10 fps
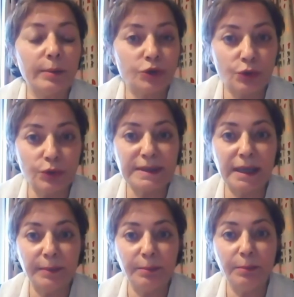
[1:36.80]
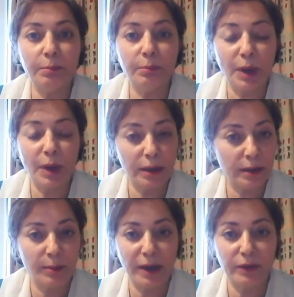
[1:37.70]
Jerusalem,
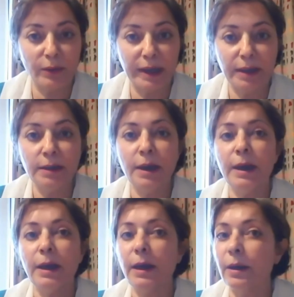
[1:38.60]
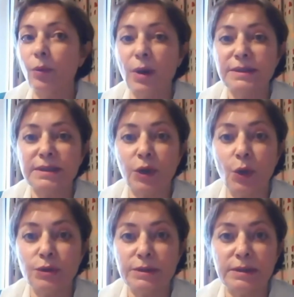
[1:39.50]
by the way, was
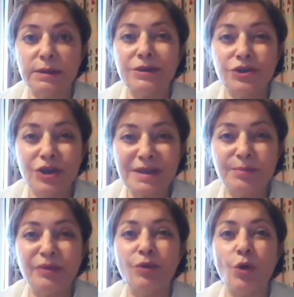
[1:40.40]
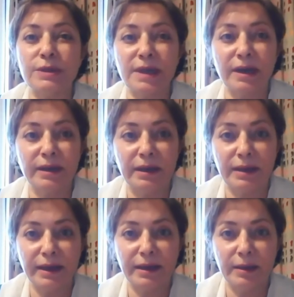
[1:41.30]
closed just before signing
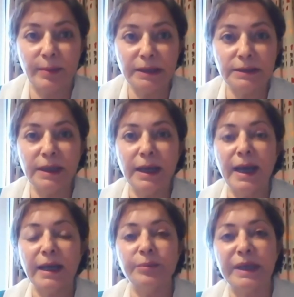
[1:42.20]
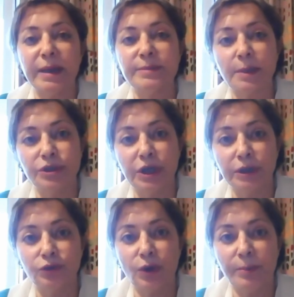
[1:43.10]
the agreement and became
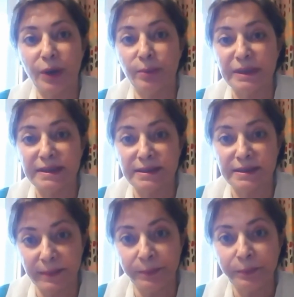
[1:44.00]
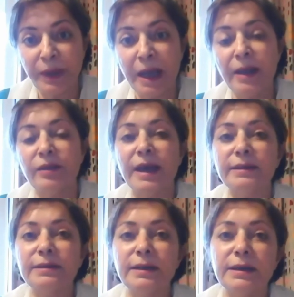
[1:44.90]
subject to a permit system
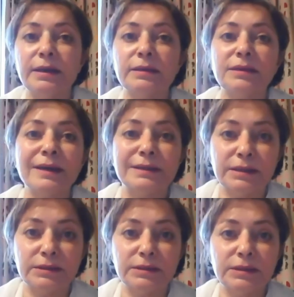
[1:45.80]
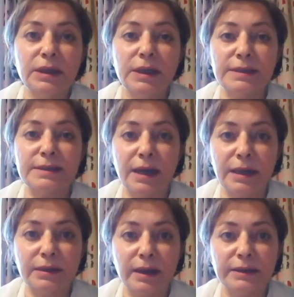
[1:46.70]
that
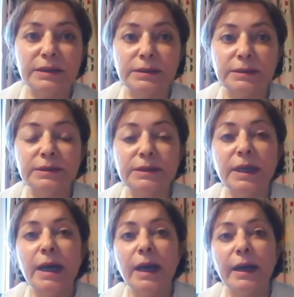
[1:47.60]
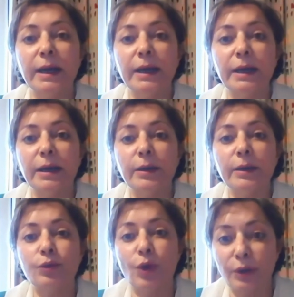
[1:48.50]
Israel tightened
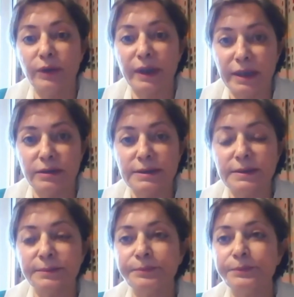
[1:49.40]
throughout the years.